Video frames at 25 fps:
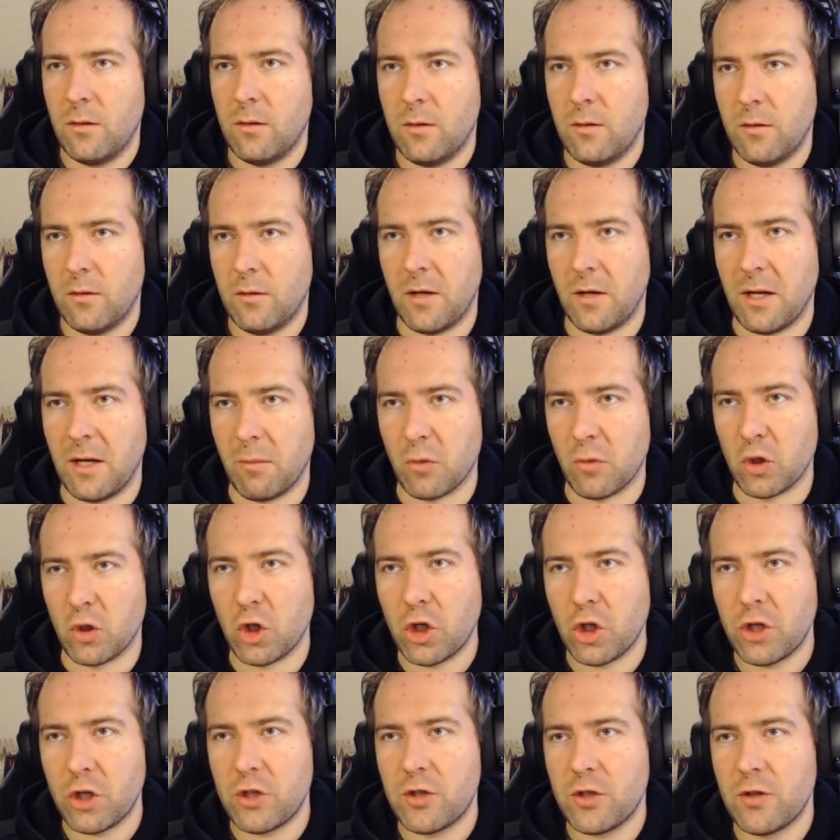The
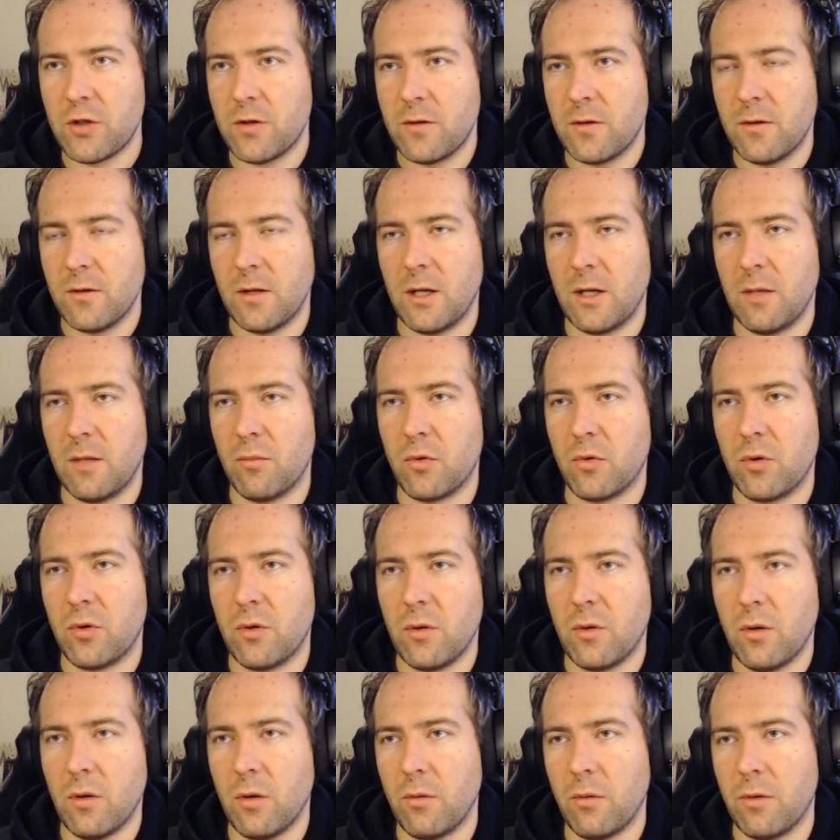neighbor
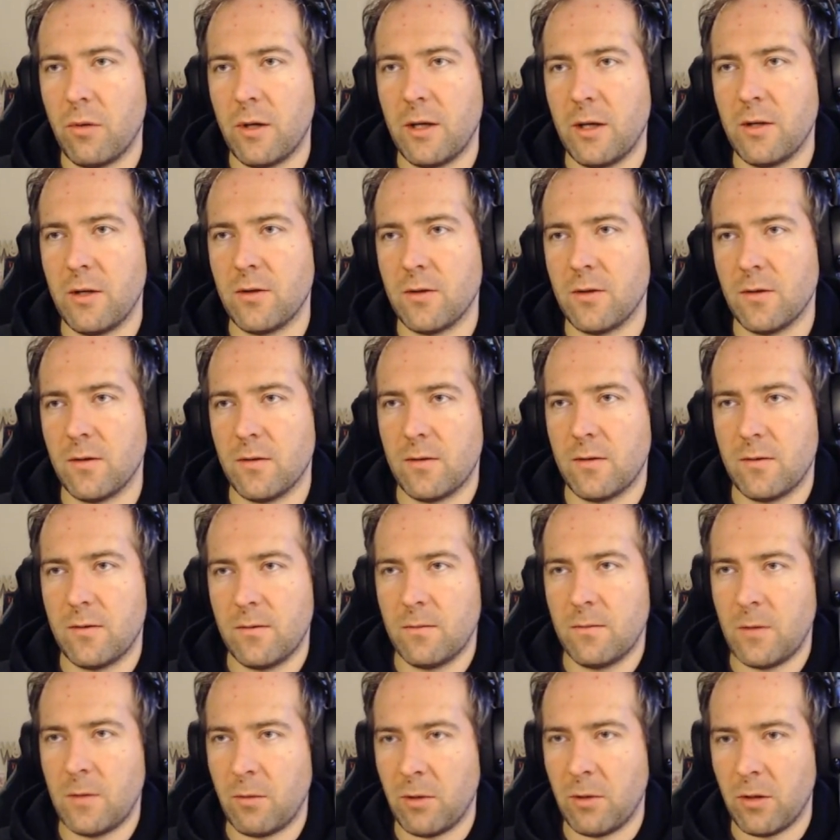locations.
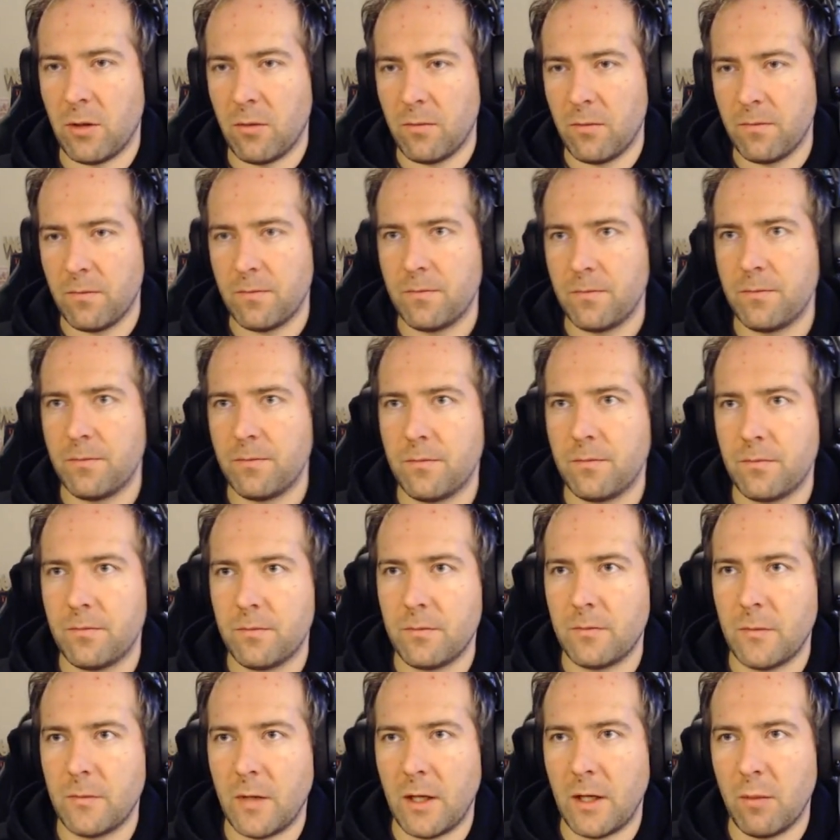There we go.
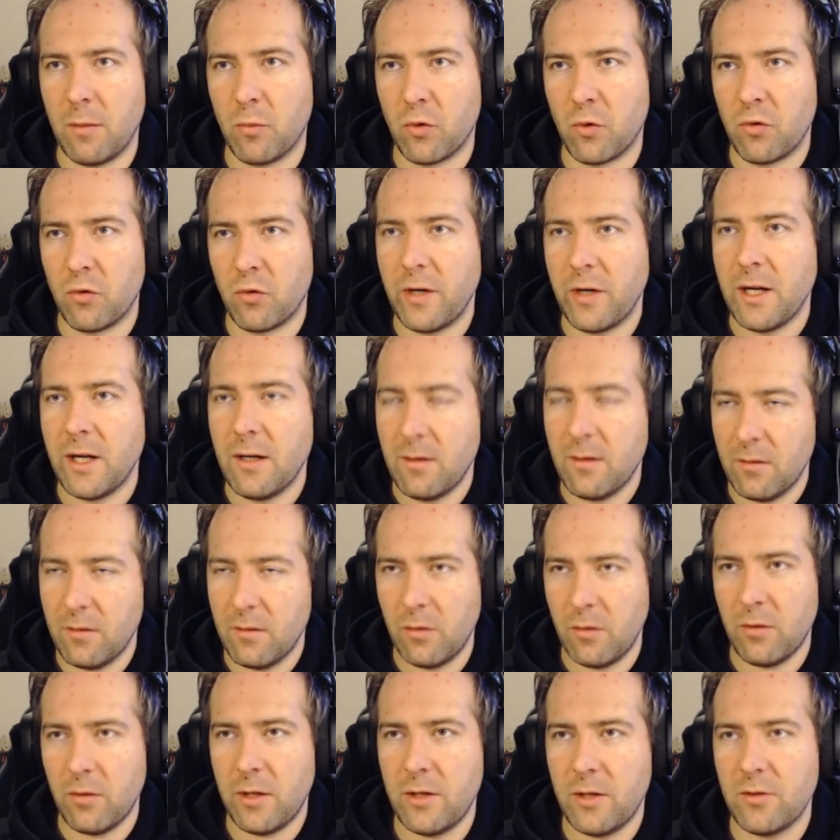Neighboring
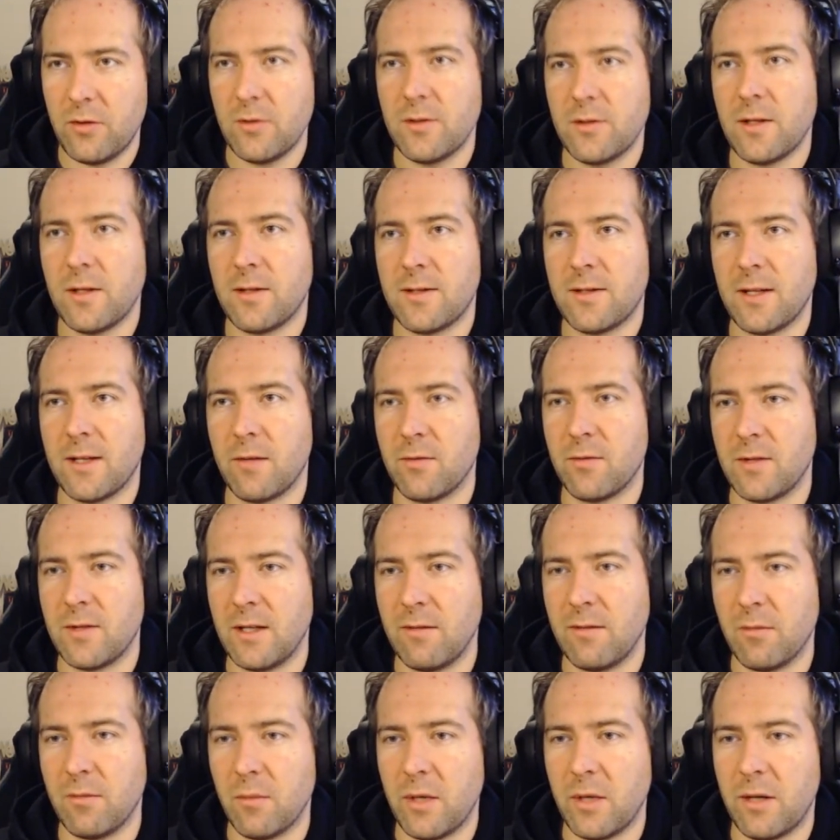locations, that sounds
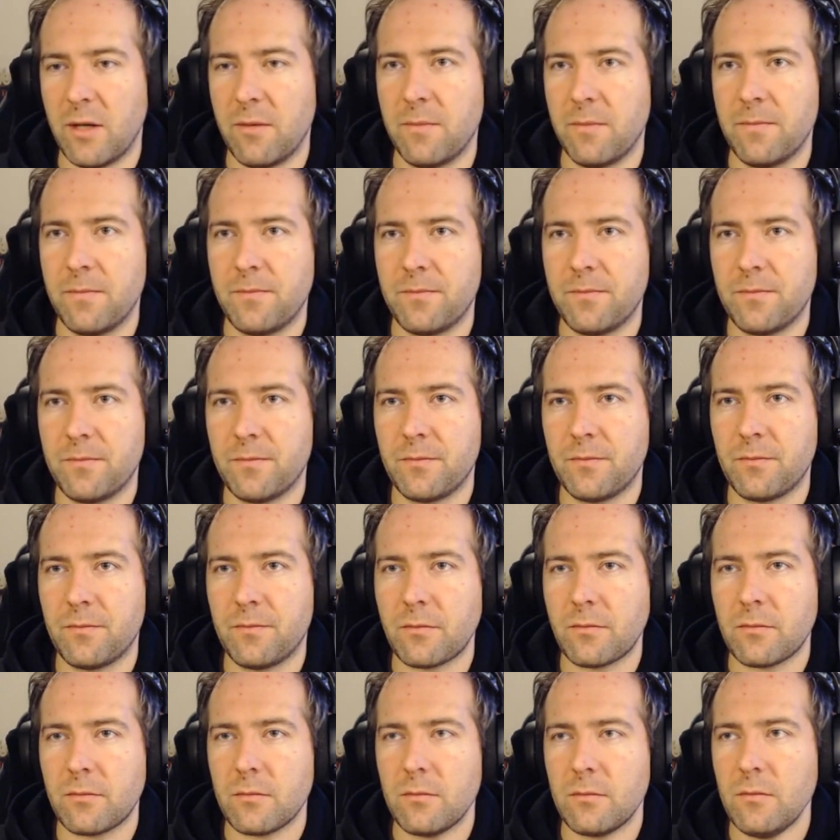even better.
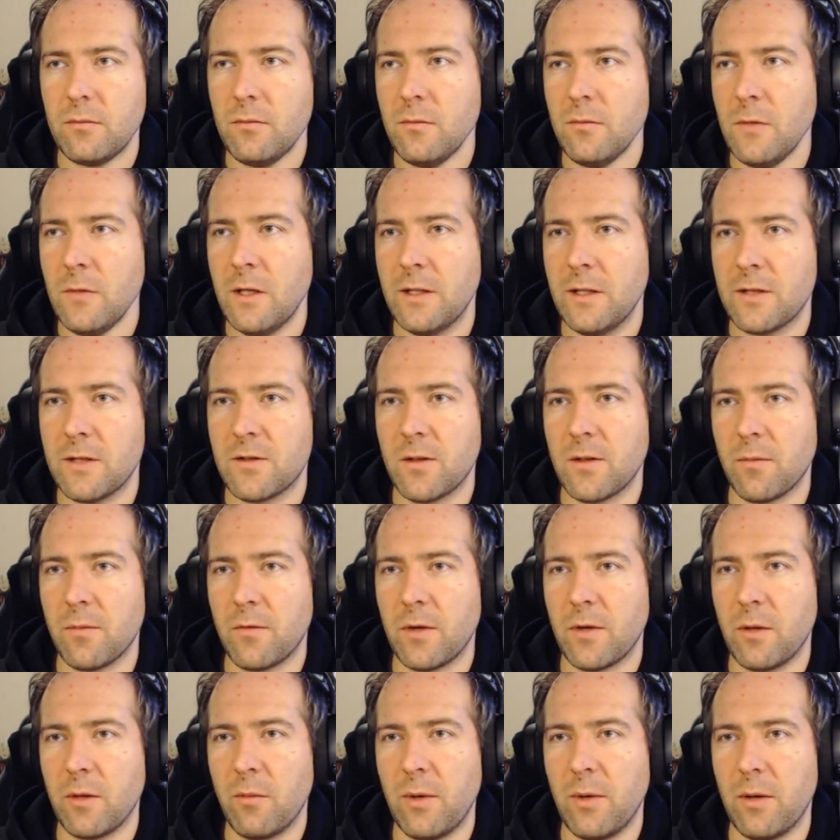That's
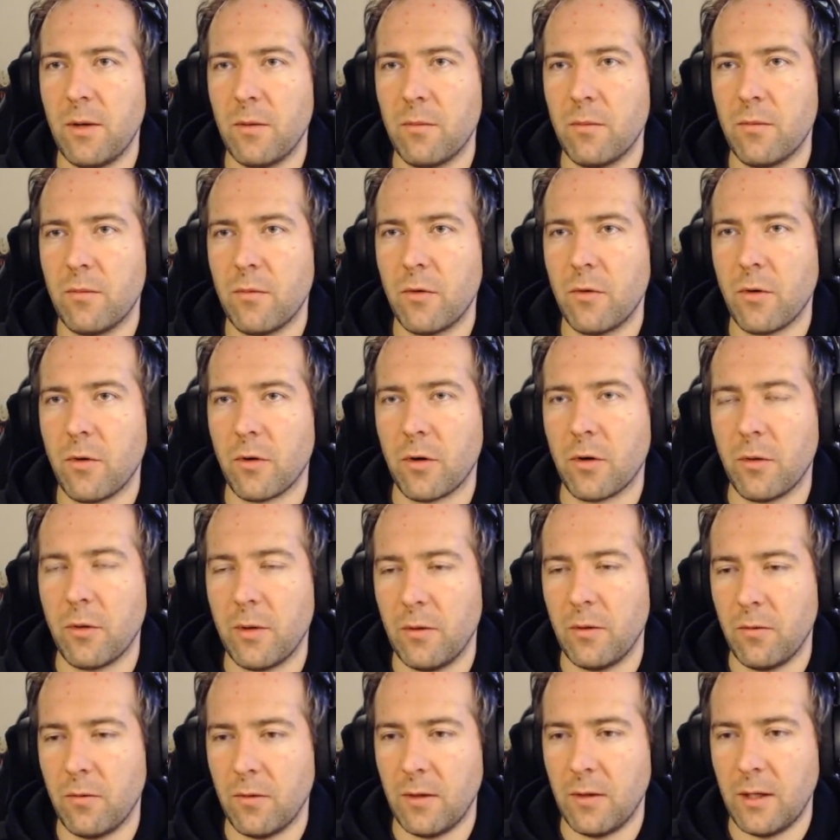something we are
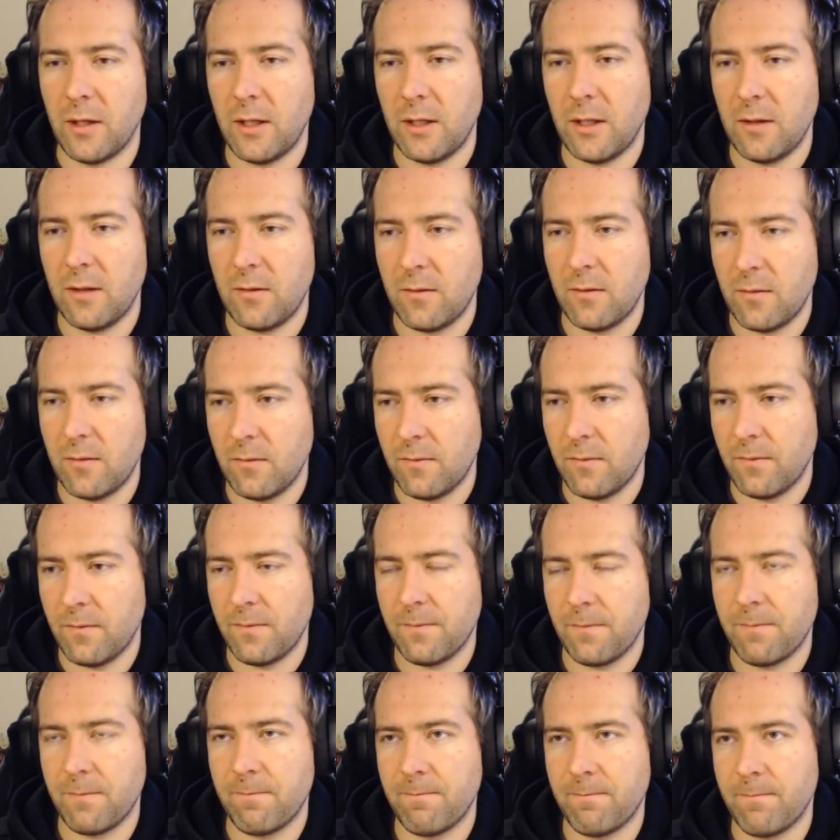going to need,
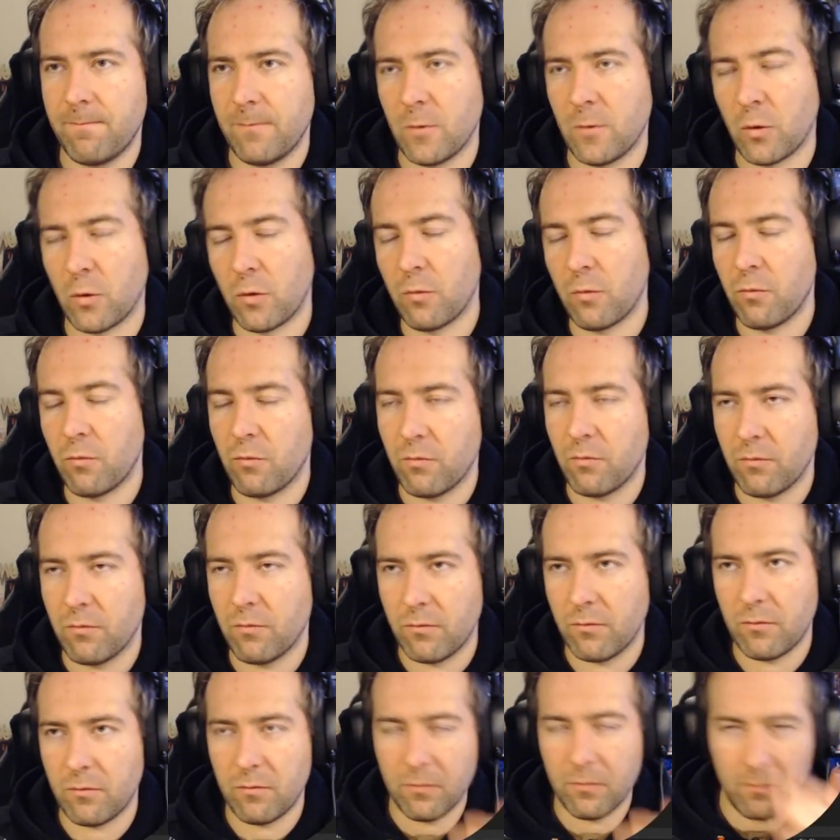or
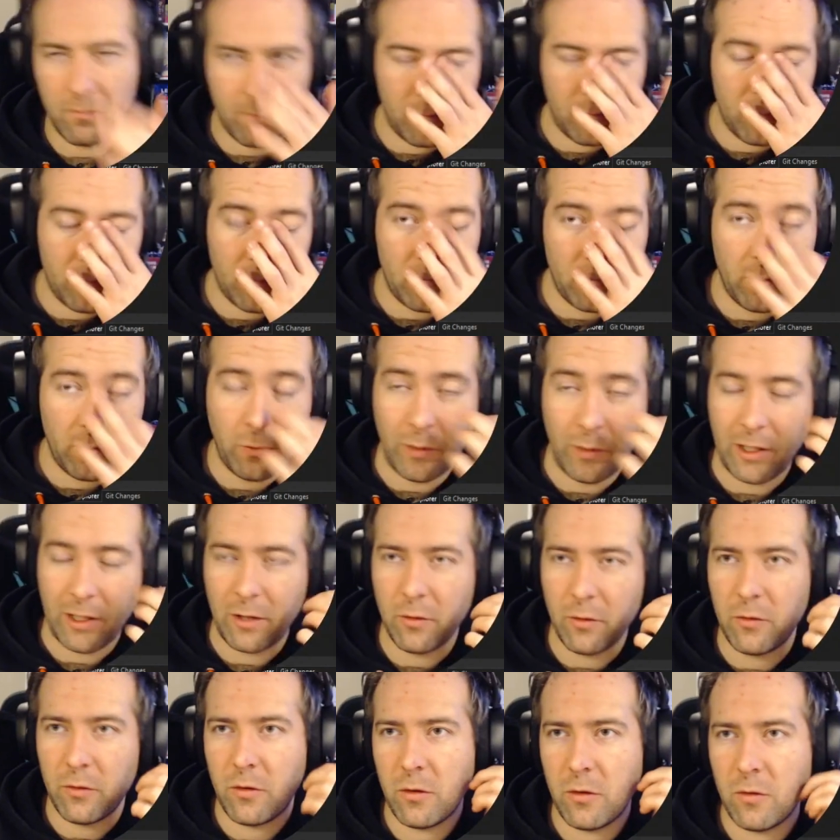we
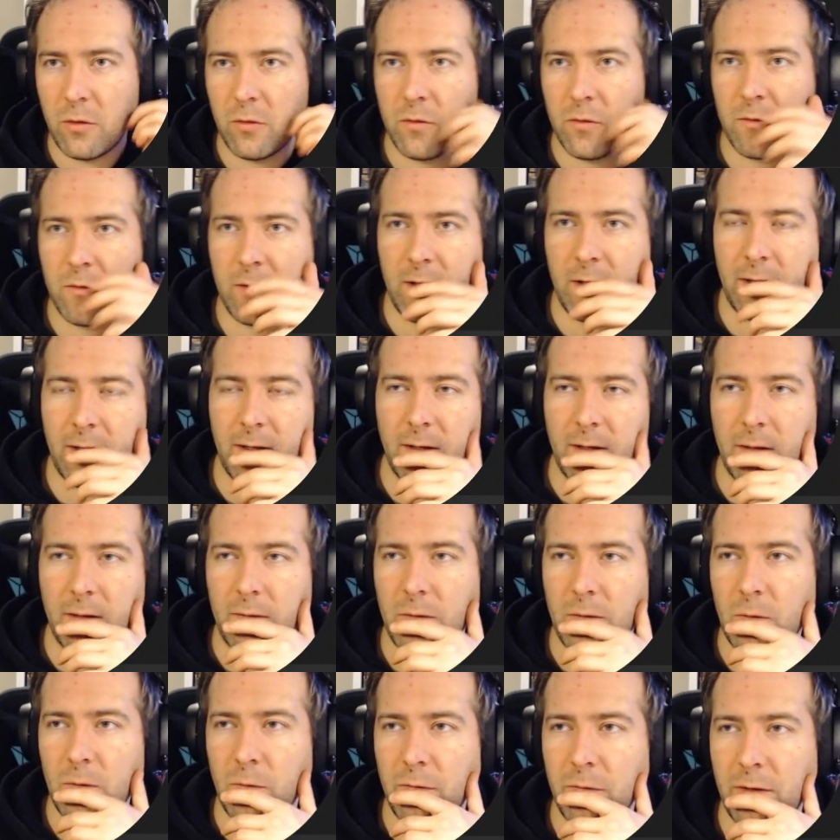could use
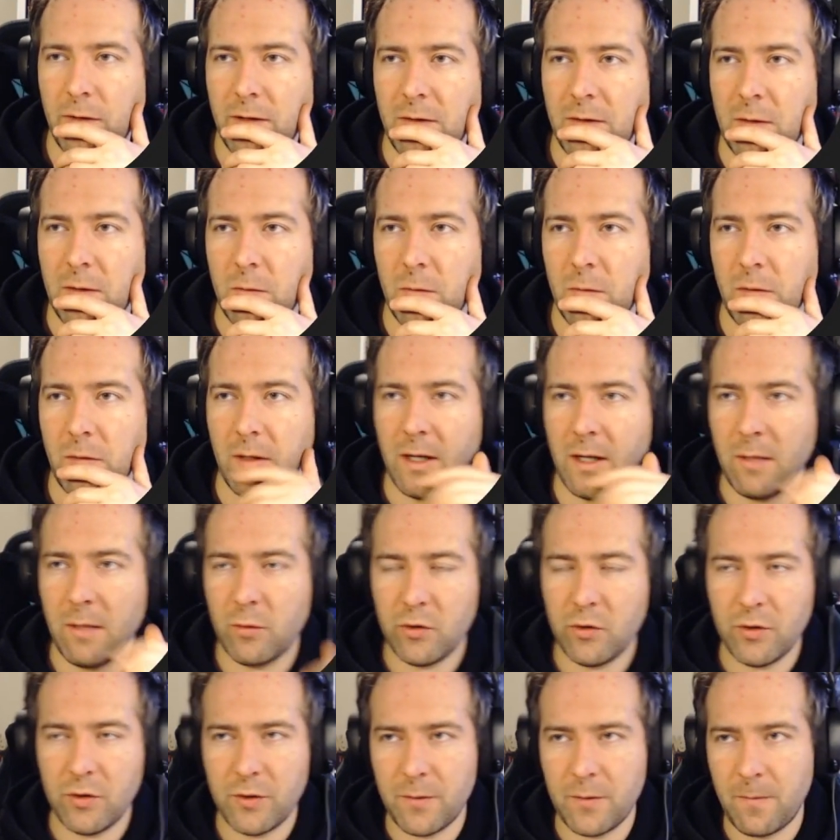to figure out the
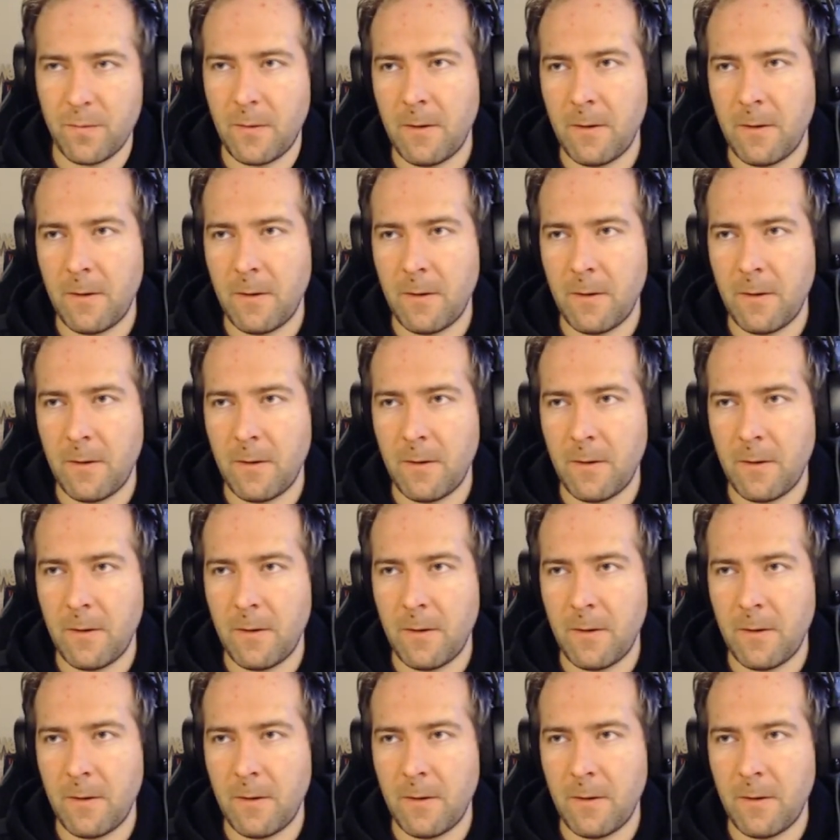neighbors.